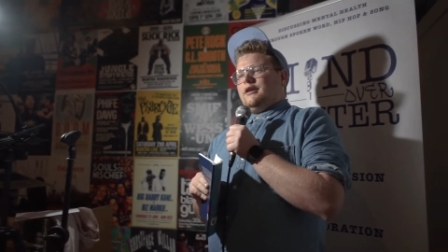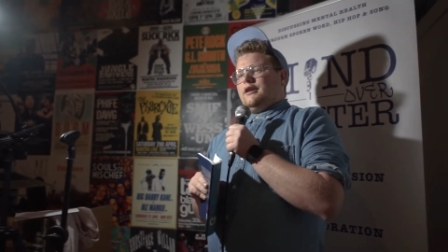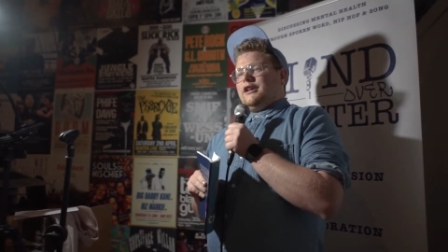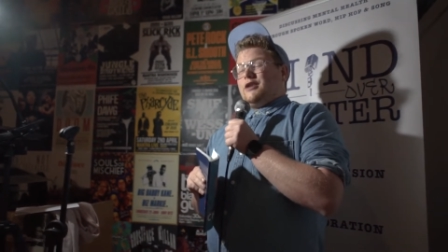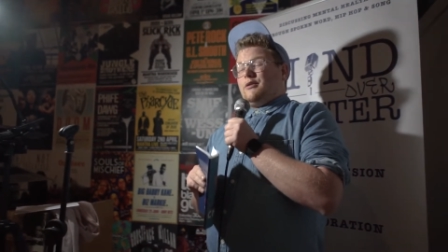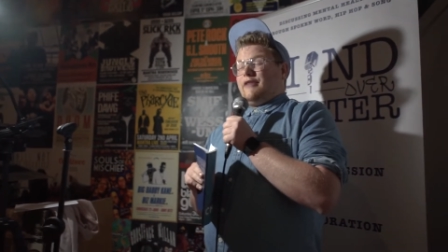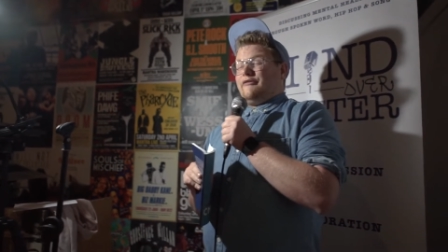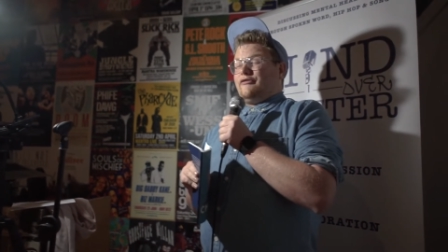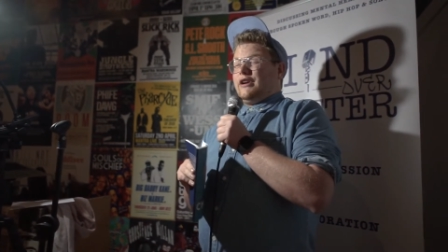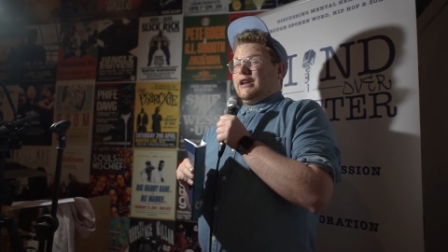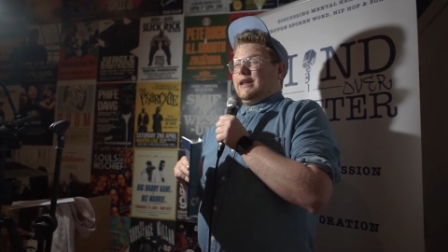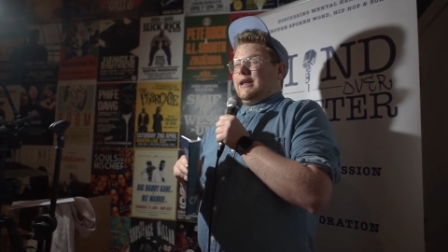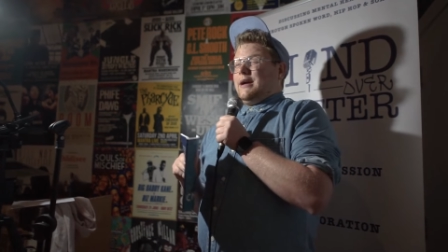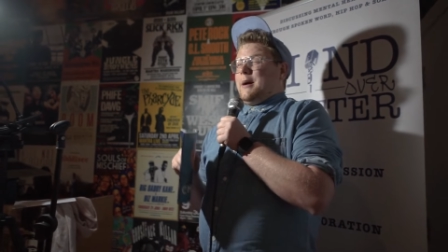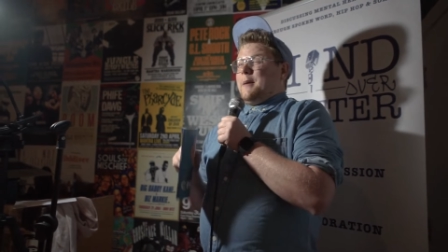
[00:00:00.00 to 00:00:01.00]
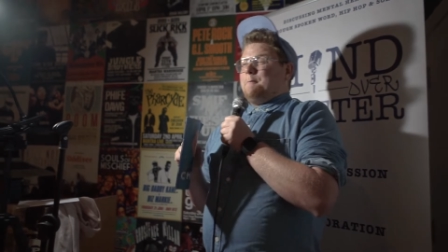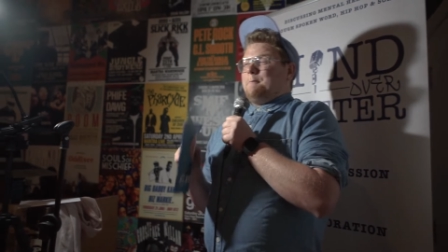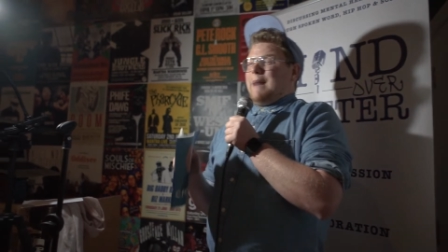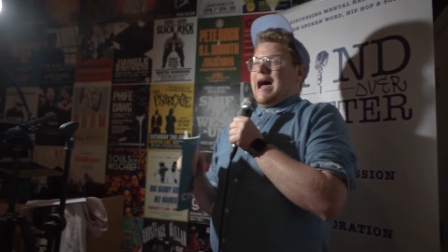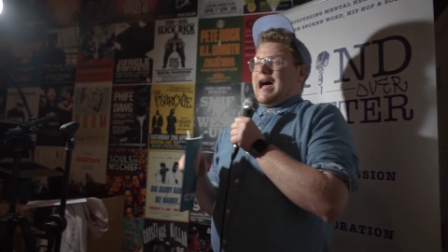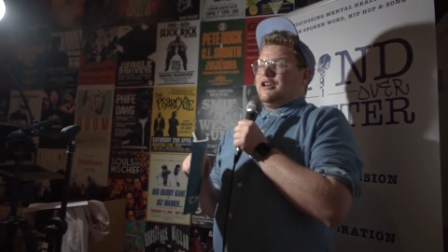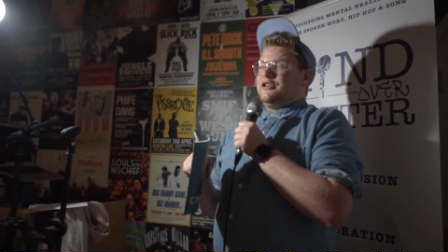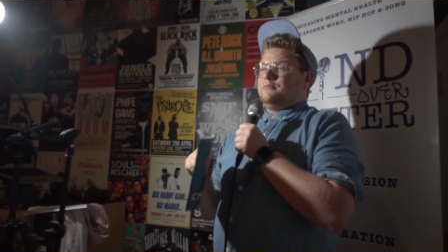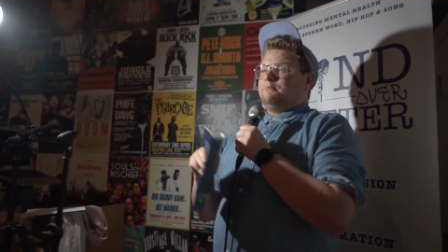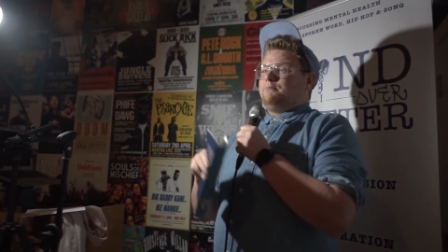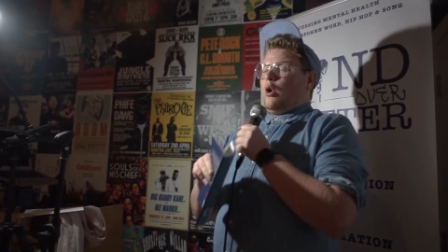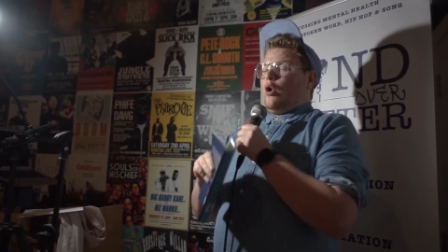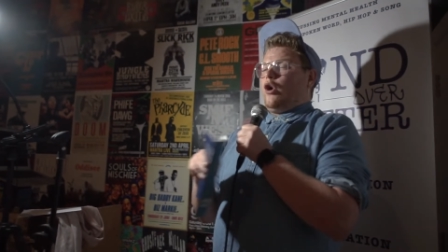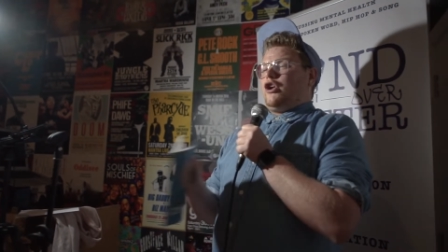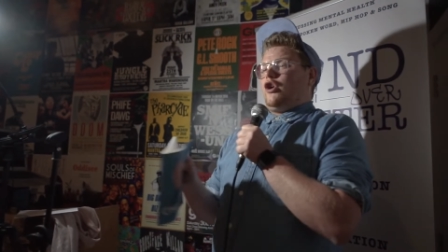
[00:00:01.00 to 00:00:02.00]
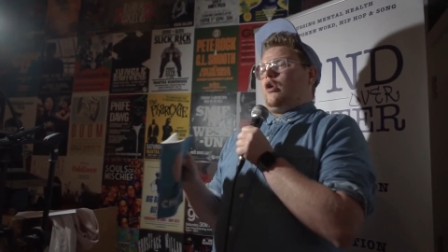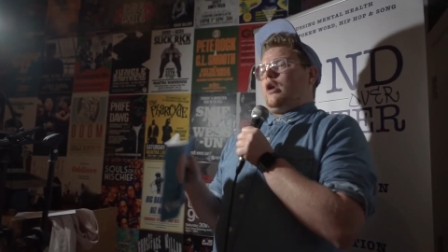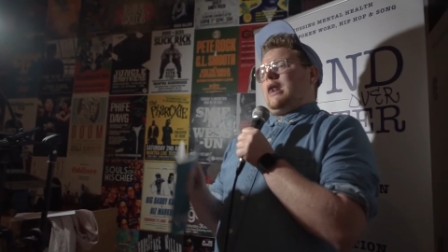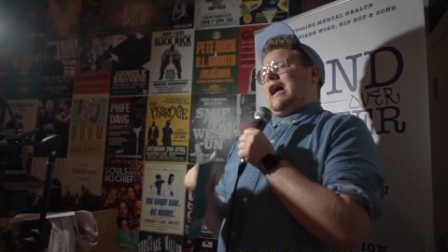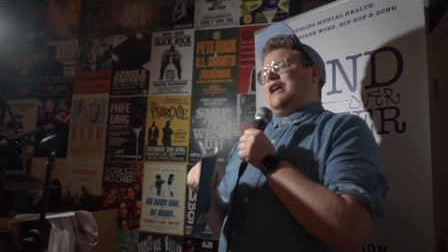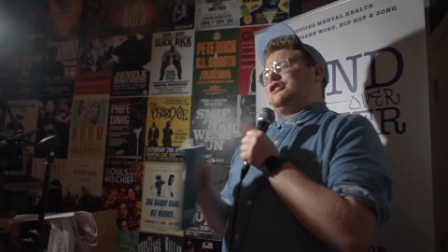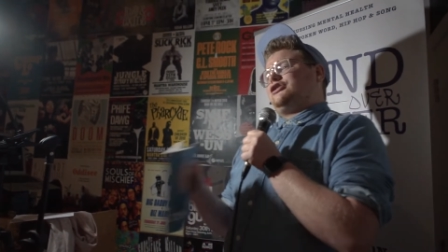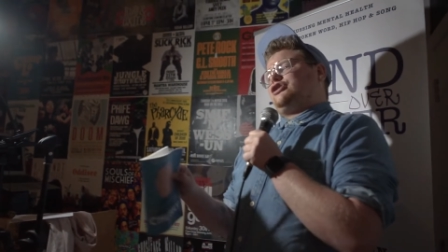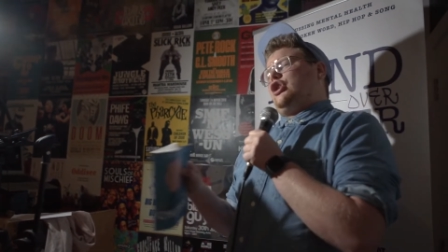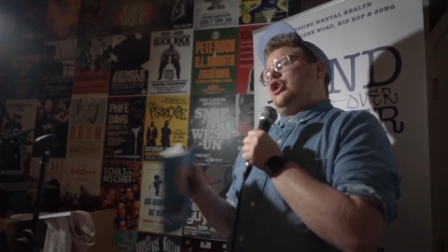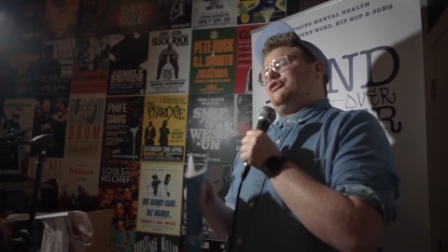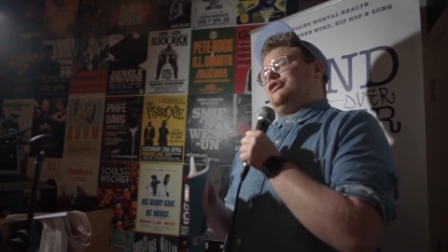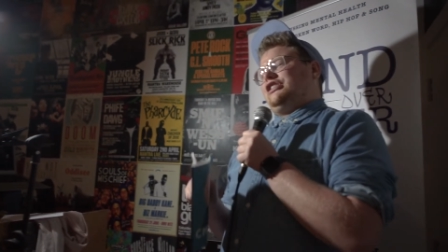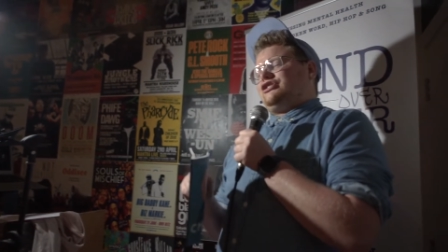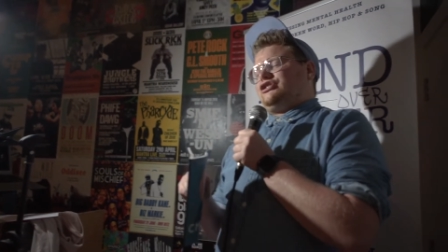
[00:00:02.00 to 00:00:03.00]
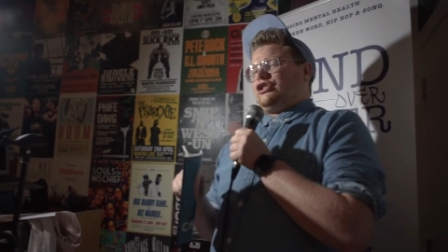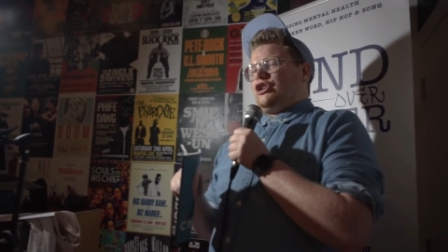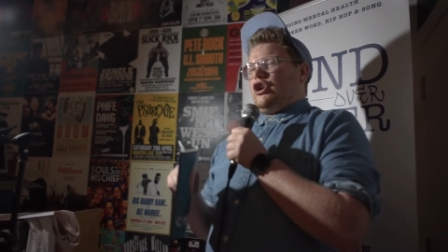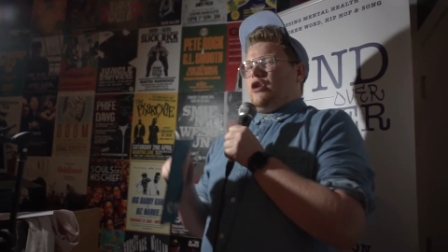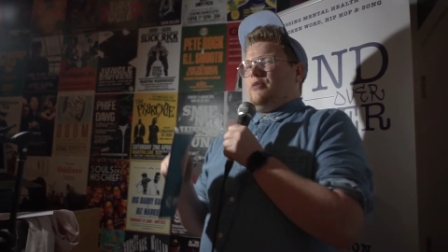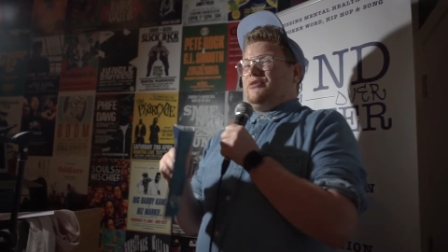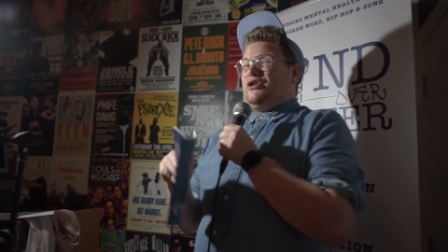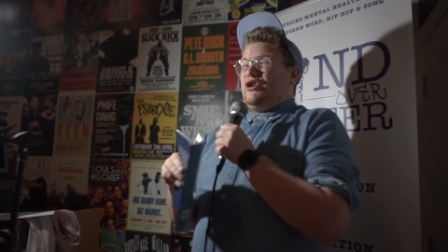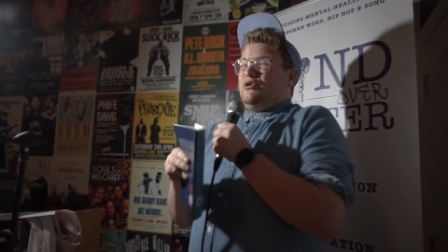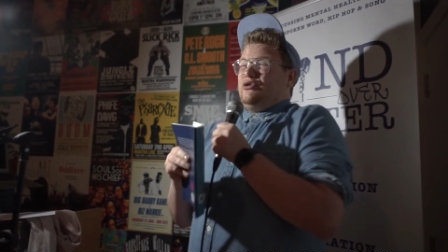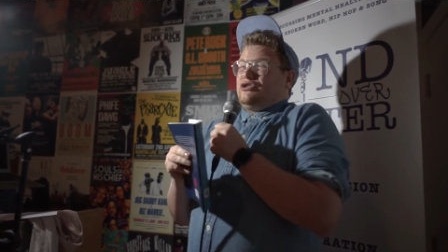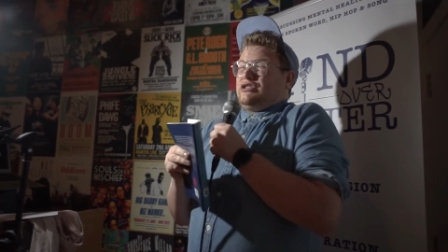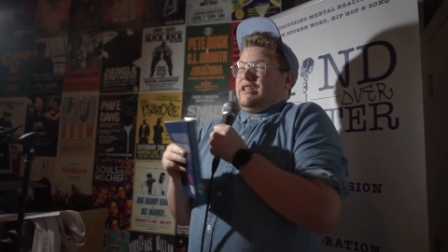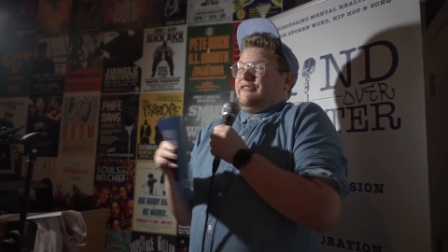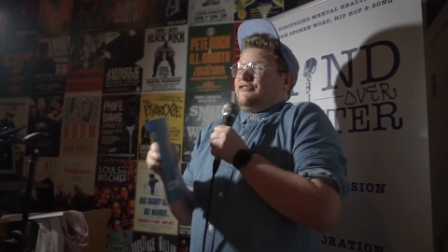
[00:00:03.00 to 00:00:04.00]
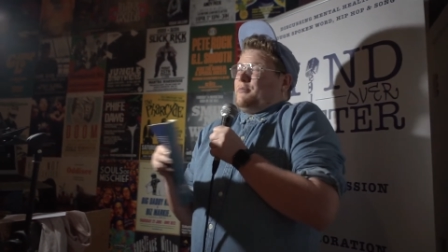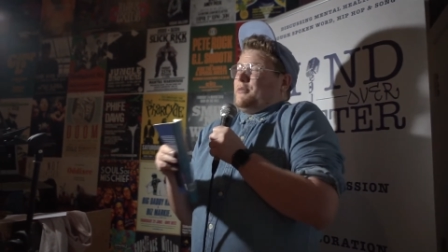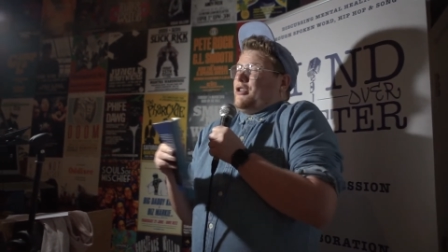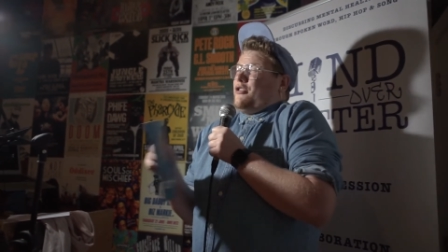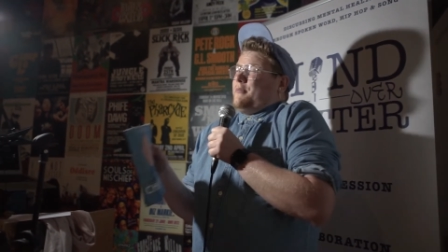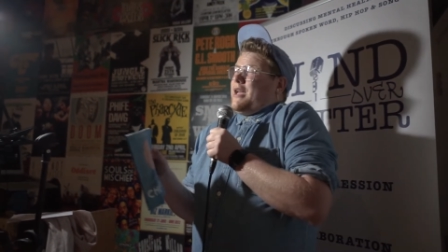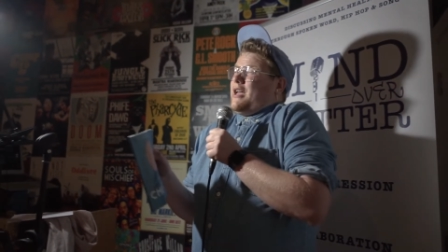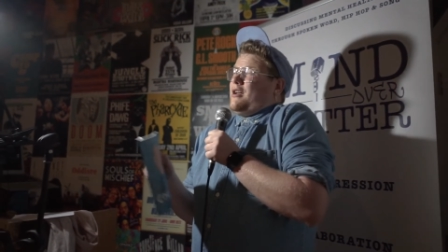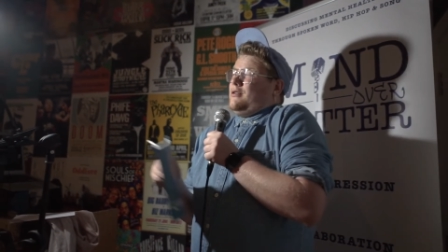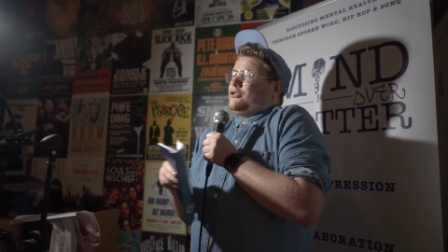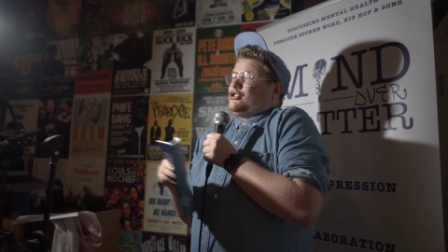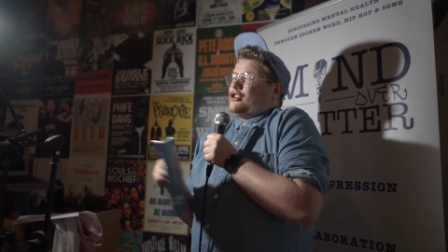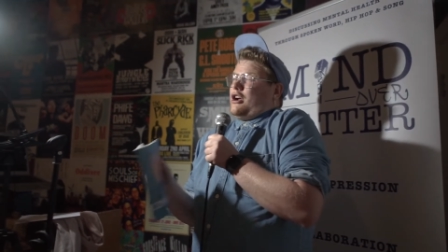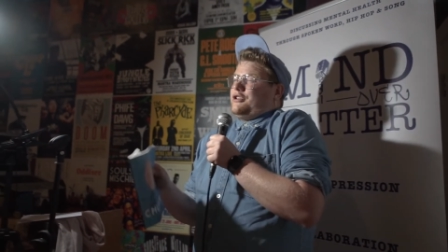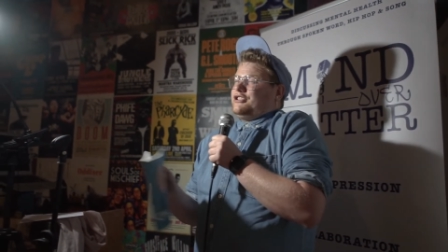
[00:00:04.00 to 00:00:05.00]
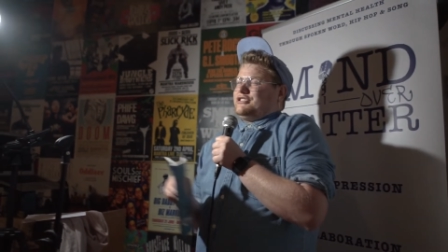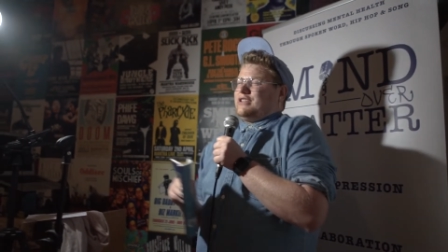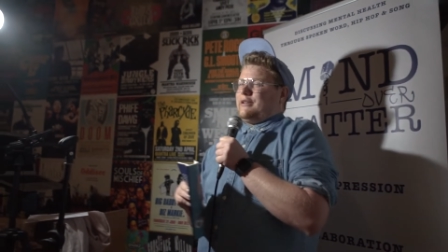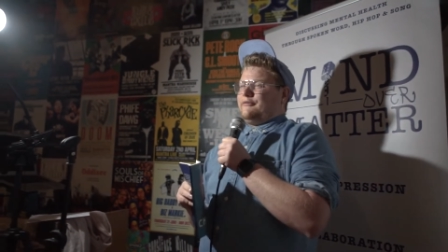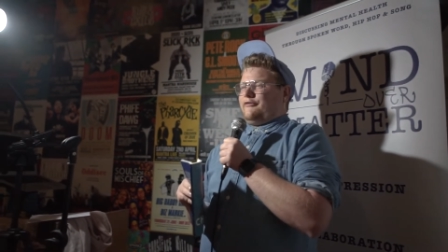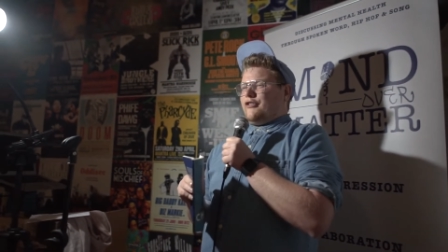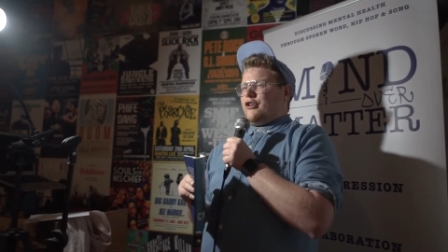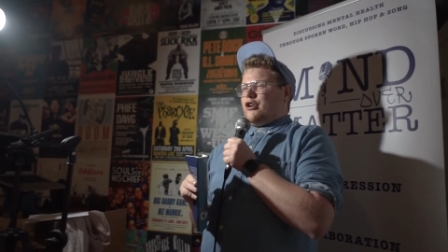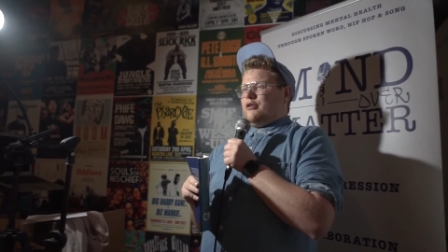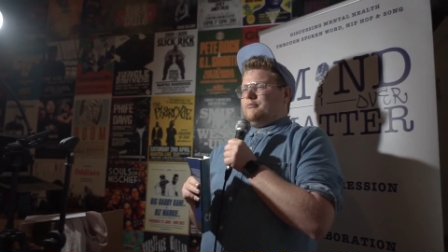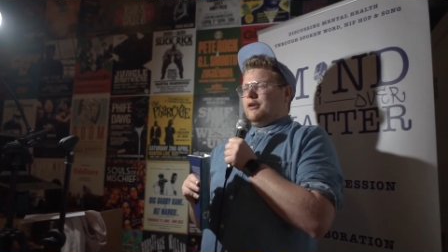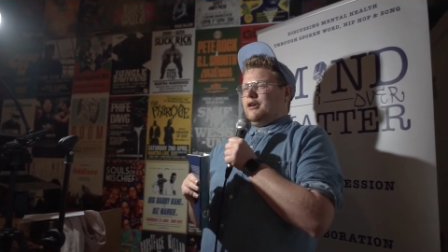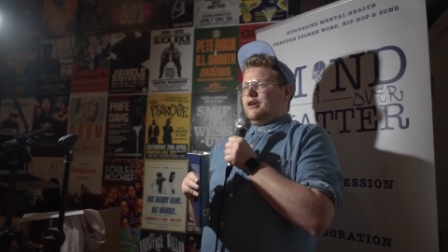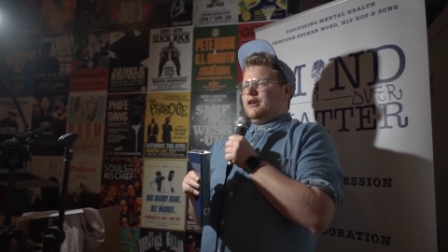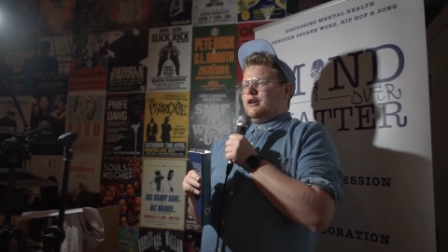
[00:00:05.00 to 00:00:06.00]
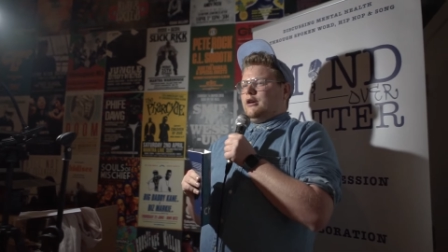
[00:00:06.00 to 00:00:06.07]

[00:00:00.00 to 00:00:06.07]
Now, every man, boy, or lad has heard this term, usually from another male trying to stand firm.